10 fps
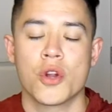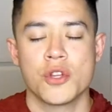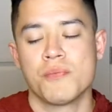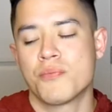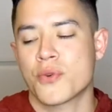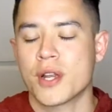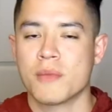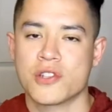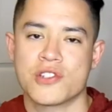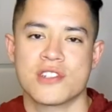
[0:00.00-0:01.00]
or you pretty
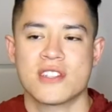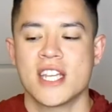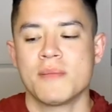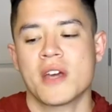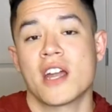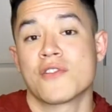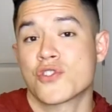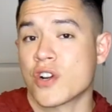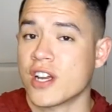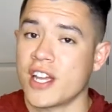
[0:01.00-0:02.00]
much just keep kind of
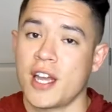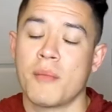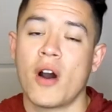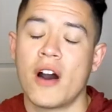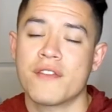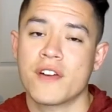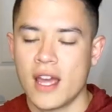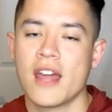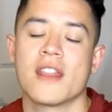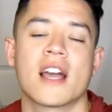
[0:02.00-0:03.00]
shrugging him off.
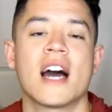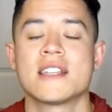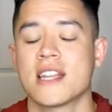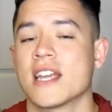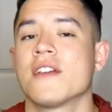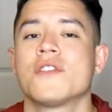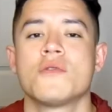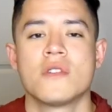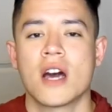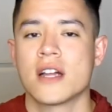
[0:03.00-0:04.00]
And the guys that give
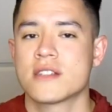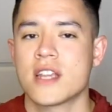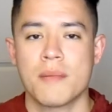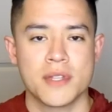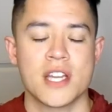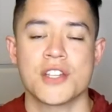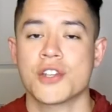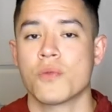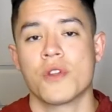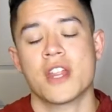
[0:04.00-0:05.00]
you nonstop
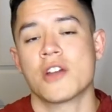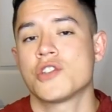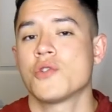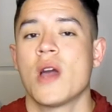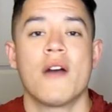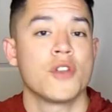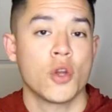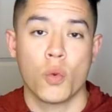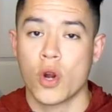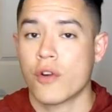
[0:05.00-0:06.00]
attention without you having
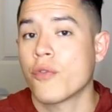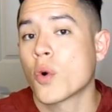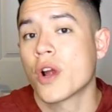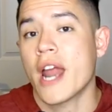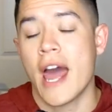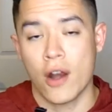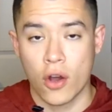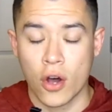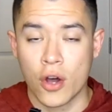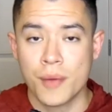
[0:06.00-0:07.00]
to work for it at
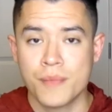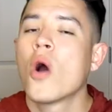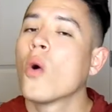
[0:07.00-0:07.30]
all.